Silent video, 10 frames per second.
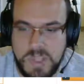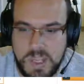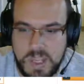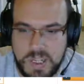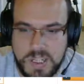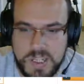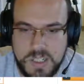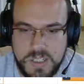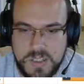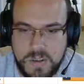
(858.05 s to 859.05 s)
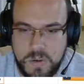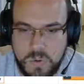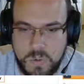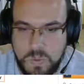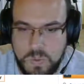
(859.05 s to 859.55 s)
Yes,
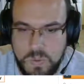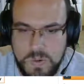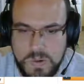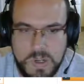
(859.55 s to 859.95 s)
so